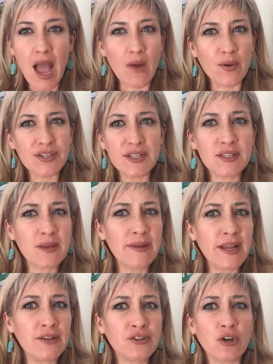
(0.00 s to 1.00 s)
I wish that
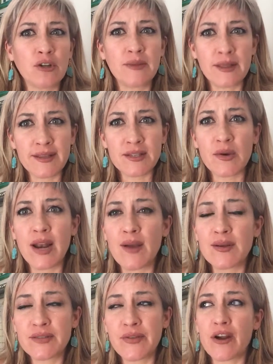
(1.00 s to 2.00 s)
somebody had told me this when
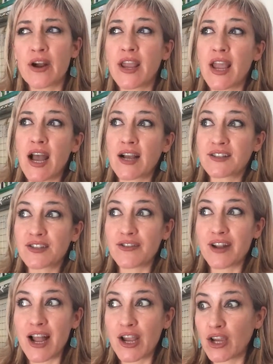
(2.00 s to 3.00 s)
I was very young so
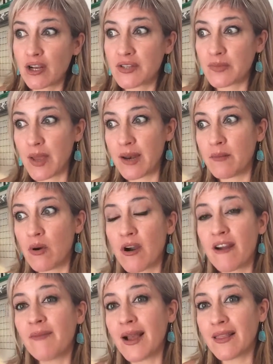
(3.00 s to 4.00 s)
that I could have spent
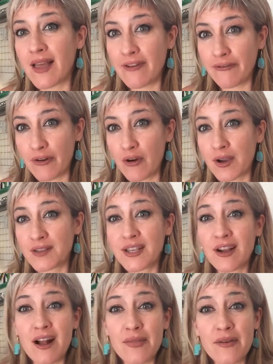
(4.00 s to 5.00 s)
more of my life
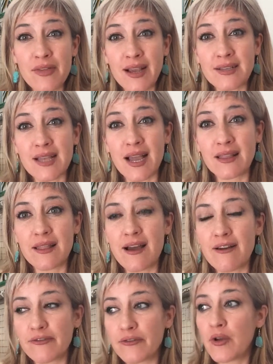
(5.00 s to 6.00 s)
focusing on the things I
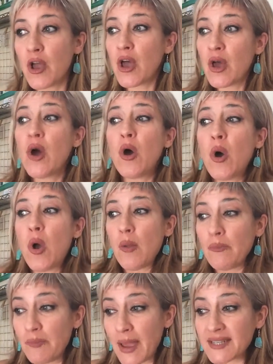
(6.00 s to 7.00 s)
love.
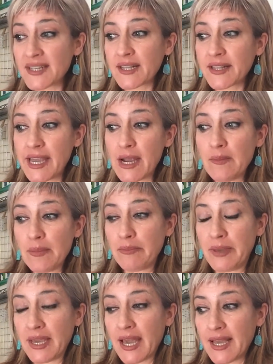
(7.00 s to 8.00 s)
Basically,
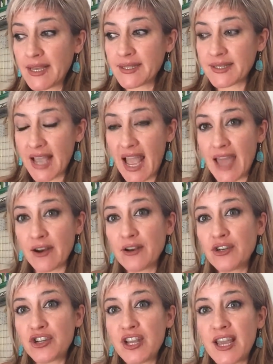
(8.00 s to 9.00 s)
because
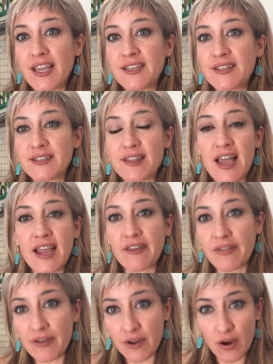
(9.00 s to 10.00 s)
energy is like
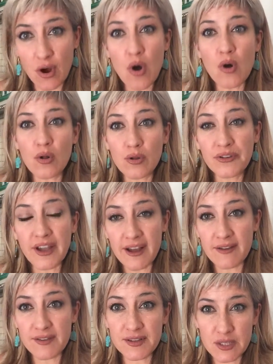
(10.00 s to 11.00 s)
the gold
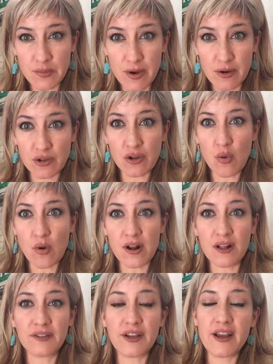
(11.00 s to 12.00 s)
of the spiritual
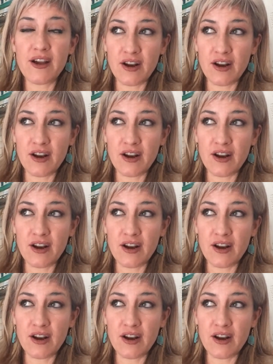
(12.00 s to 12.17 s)
world